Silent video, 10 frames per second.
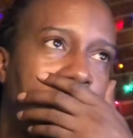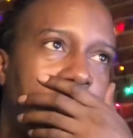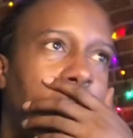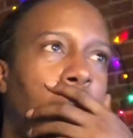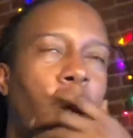
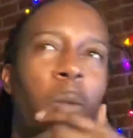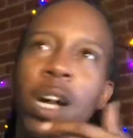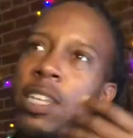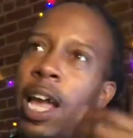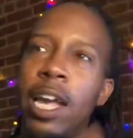Came home
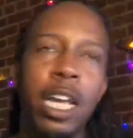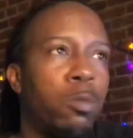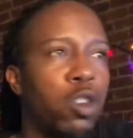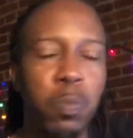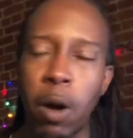one day, he
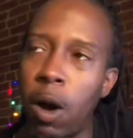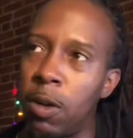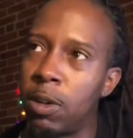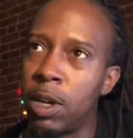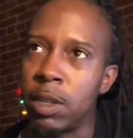was
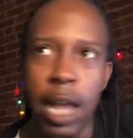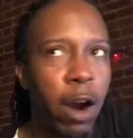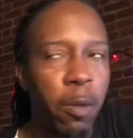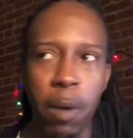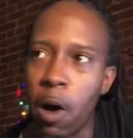sprawled. That
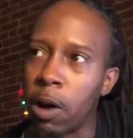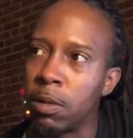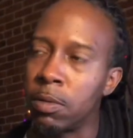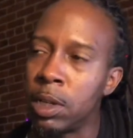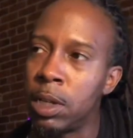hurt my heart.
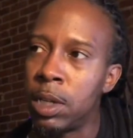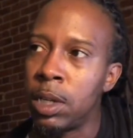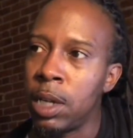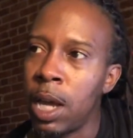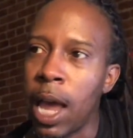
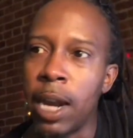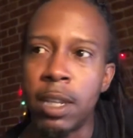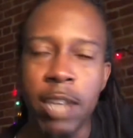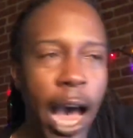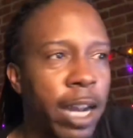And the
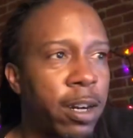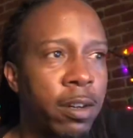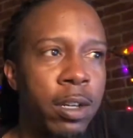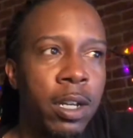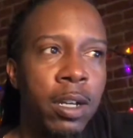tiger,
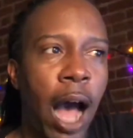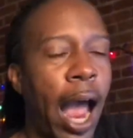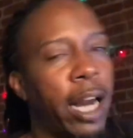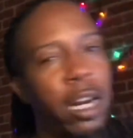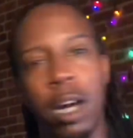
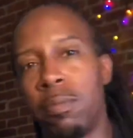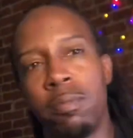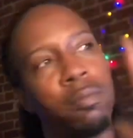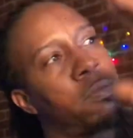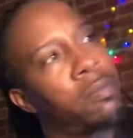I ended
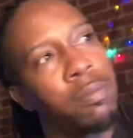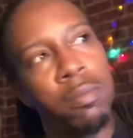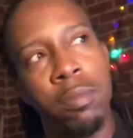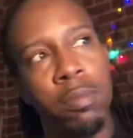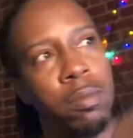up,
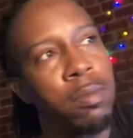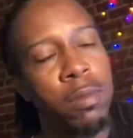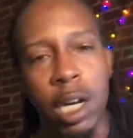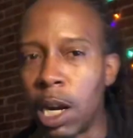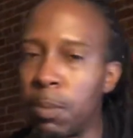
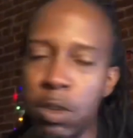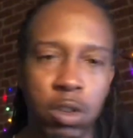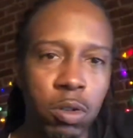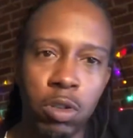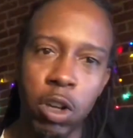Columbus
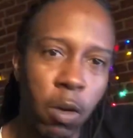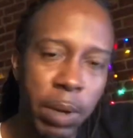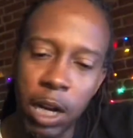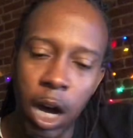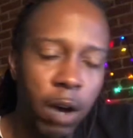Zoo showed
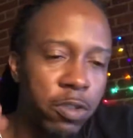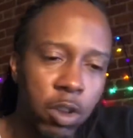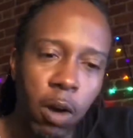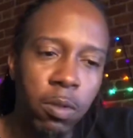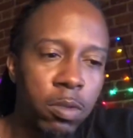me love,
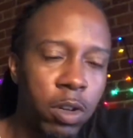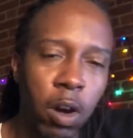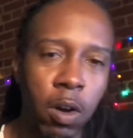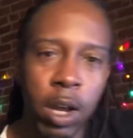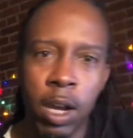so, you
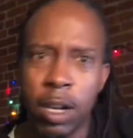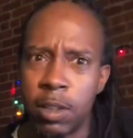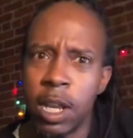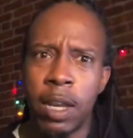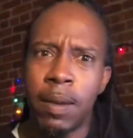know, because
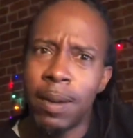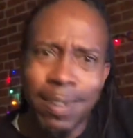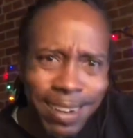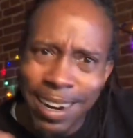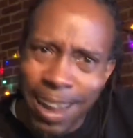
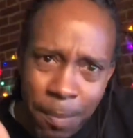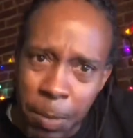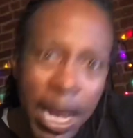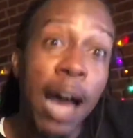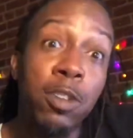I'm going to
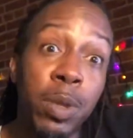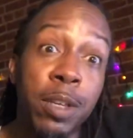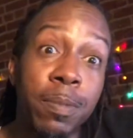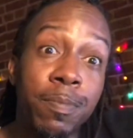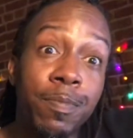be honest with you.